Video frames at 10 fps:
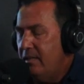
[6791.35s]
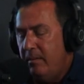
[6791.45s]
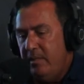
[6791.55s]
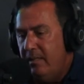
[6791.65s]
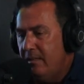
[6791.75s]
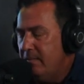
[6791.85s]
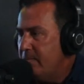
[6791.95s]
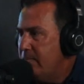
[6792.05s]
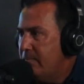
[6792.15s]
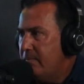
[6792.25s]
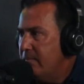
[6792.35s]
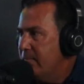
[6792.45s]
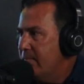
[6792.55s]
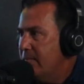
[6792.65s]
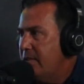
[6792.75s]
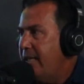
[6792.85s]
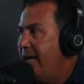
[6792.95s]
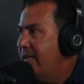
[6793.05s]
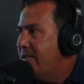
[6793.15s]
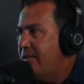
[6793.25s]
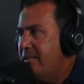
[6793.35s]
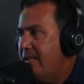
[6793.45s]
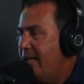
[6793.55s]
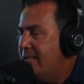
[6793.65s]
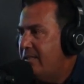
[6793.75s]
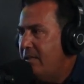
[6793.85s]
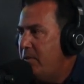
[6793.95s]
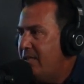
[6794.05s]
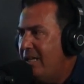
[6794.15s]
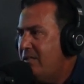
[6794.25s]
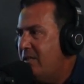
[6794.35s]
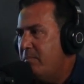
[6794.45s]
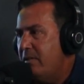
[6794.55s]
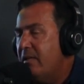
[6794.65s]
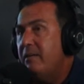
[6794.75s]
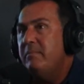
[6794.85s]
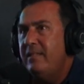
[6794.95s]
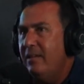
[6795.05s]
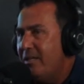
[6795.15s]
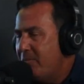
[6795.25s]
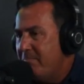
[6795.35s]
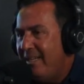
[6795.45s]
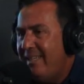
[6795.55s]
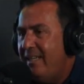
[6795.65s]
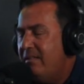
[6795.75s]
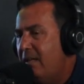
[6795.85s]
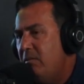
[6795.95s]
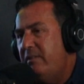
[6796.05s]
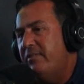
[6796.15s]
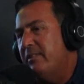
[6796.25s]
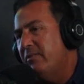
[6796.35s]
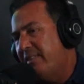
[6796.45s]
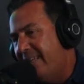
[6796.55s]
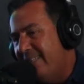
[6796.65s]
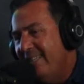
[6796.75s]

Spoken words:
Goes where you go. That's Yes. I mean, that's something that my kids. I don't even know if they